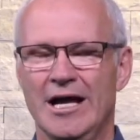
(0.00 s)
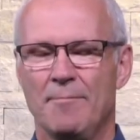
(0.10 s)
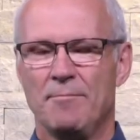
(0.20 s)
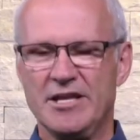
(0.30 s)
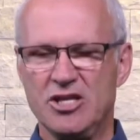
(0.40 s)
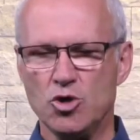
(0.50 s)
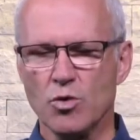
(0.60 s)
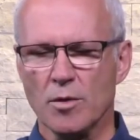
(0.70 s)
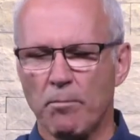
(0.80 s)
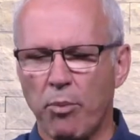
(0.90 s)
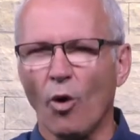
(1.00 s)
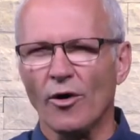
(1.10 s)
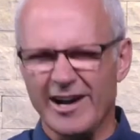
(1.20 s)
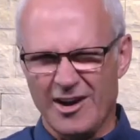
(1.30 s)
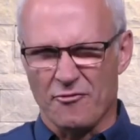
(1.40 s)
But you were
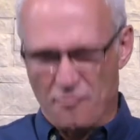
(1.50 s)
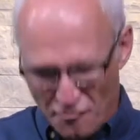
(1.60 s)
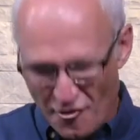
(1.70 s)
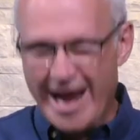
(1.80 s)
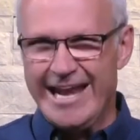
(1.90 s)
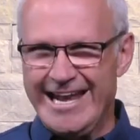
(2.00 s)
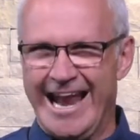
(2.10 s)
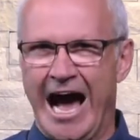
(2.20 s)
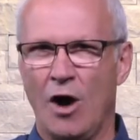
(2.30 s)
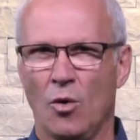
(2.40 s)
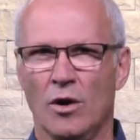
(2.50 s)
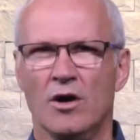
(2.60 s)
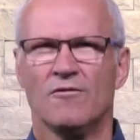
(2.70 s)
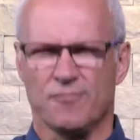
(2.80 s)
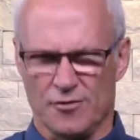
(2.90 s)
born right now
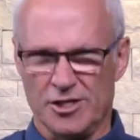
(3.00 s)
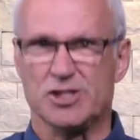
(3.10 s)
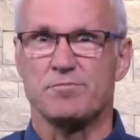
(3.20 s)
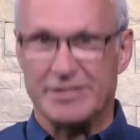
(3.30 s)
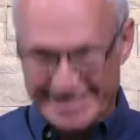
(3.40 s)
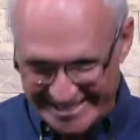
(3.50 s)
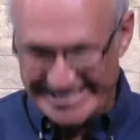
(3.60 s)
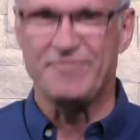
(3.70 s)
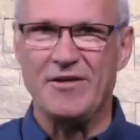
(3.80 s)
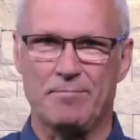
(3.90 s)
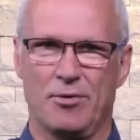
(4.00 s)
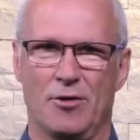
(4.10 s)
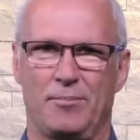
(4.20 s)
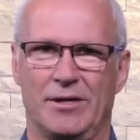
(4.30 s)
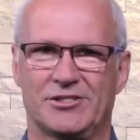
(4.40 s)
for a specific
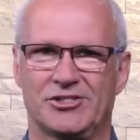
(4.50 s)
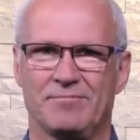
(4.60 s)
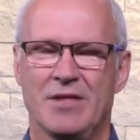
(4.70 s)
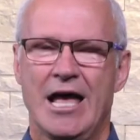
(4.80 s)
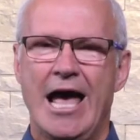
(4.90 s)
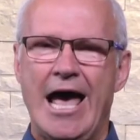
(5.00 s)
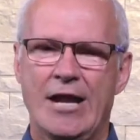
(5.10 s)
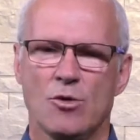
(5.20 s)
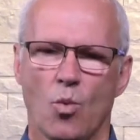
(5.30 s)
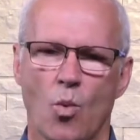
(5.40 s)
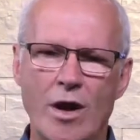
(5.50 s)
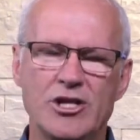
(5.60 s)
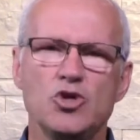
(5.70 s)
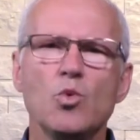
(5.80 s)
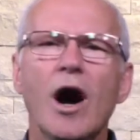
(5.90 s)
purpose. And when
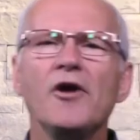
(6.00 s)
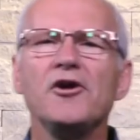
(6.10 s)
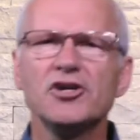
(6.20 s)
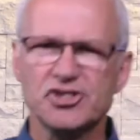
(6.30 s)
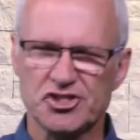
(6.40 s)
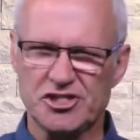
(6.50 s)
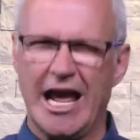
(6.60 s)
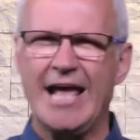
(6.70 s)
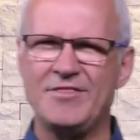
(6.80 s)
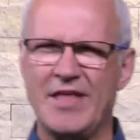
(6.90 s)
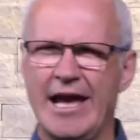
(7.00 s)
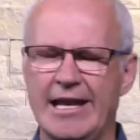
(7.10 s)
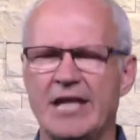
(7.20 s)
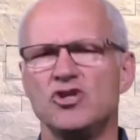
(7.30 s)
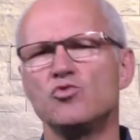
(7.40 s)
you understand that
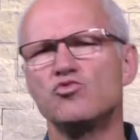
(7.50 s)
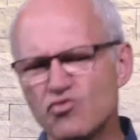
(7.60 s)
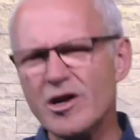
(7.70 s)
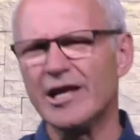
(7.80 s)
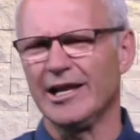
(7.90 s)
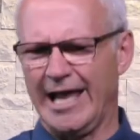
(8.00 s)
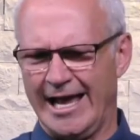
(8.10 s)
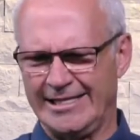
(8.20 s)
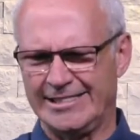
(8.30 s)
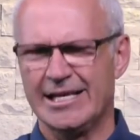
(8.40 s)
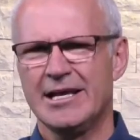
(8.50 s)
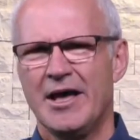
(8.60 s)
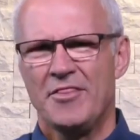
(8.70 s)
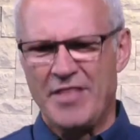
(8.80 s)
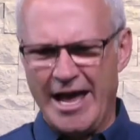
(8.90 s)
and you realize
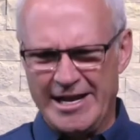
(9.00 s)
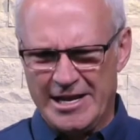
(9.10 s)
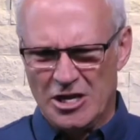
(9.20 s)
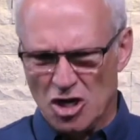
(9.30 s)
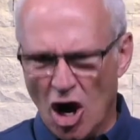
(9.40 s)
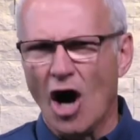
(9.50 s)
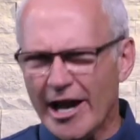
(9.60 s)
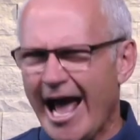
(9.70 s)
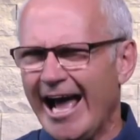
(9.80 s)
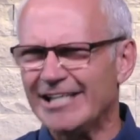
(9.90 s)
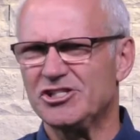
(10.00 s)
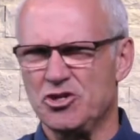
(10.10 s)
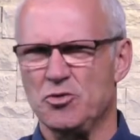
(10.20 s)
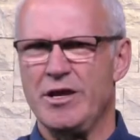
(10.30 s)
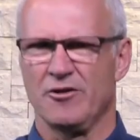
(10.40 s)
that God has
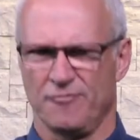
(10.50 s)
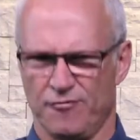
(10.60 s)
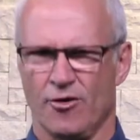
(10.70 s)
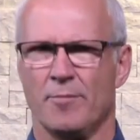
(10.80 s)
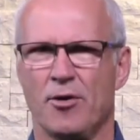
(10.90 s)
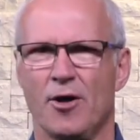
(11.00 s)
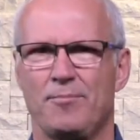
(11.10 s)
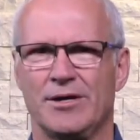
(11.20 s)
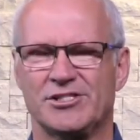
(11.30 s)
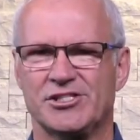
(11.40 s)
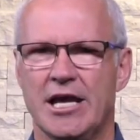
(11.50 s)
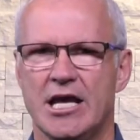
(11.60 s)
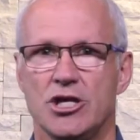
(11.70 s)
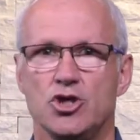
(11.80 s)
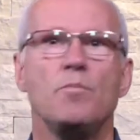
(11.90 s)
you here for a purpose,
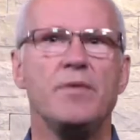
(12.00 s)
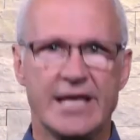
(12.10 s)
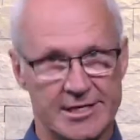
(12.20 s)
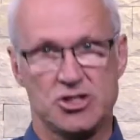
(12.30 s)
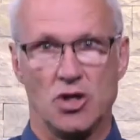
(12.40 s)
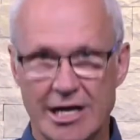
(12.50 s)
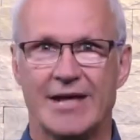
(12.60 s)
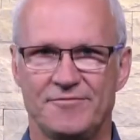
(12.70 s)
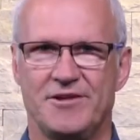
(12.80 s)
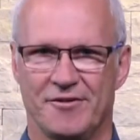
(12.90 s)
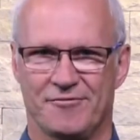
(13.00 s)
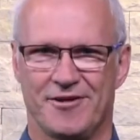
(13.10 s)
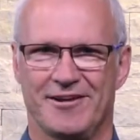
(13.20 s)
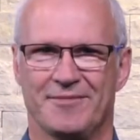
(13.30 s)
you begin to live different.